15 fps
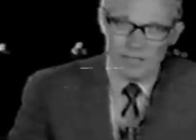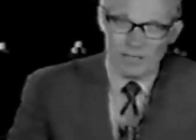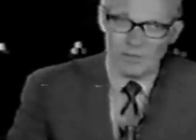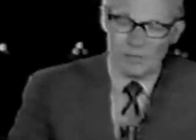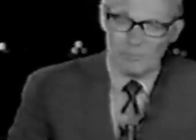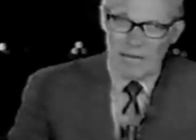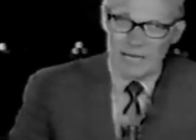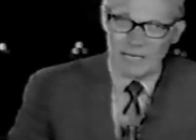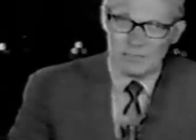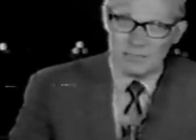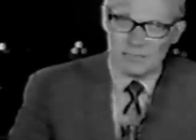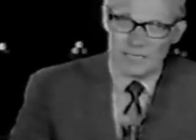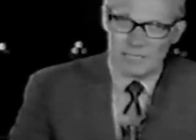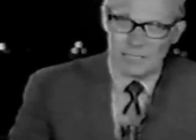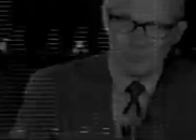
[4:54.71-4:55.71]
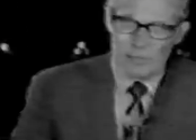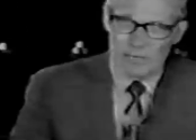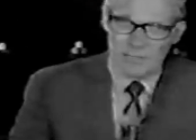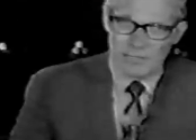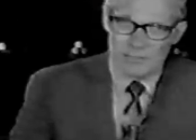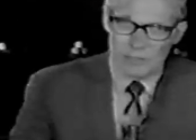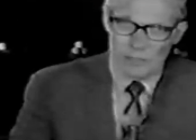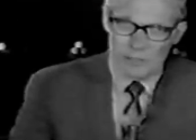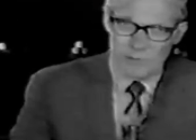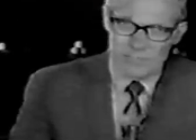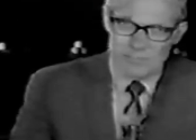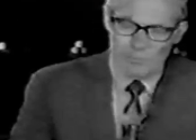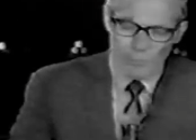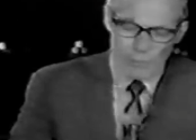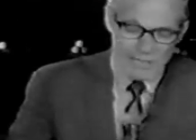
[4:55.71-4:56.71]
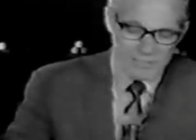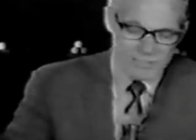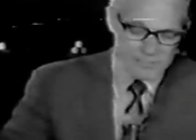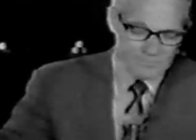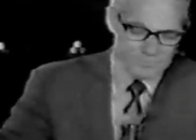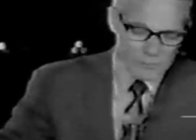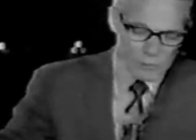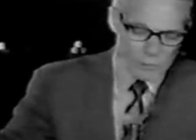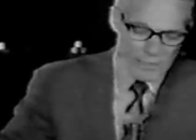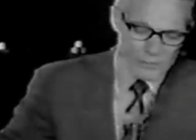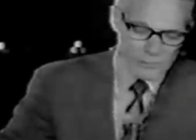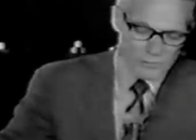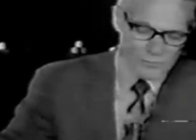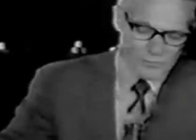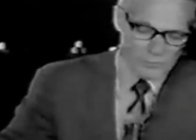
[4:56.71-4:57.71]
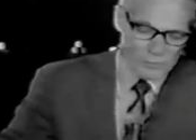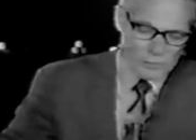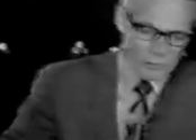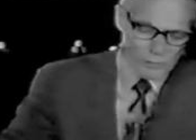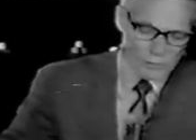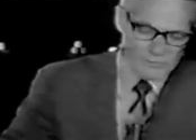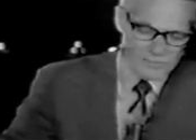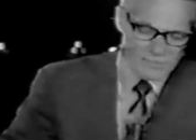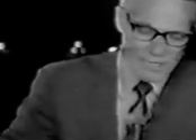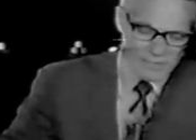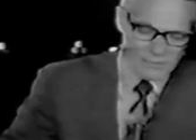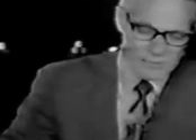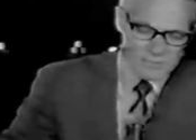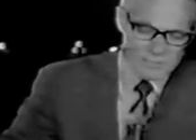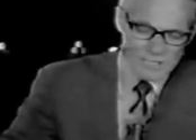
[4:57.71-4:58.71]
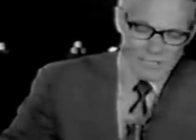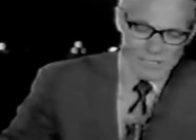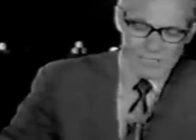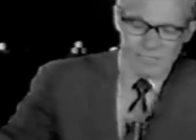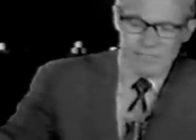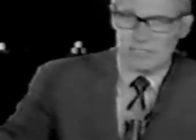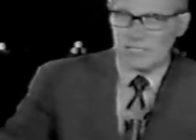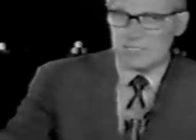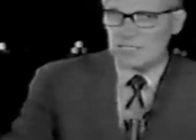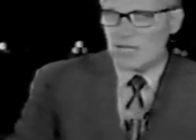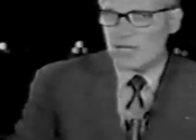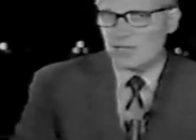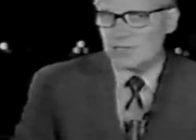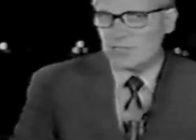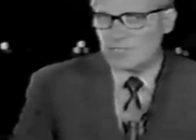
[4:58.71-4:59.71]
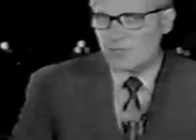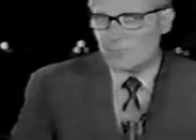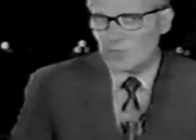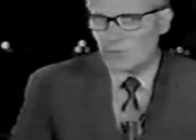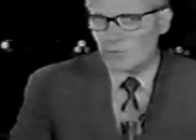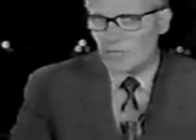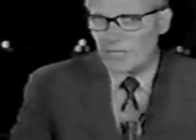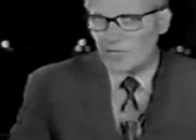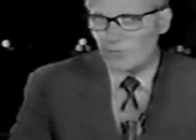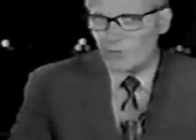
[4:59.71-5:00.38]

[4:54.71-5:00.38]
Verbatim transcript: The panel, headed by Dr. Lewis Branscomb, director of the Bureau of Standards, says scientists have been trying for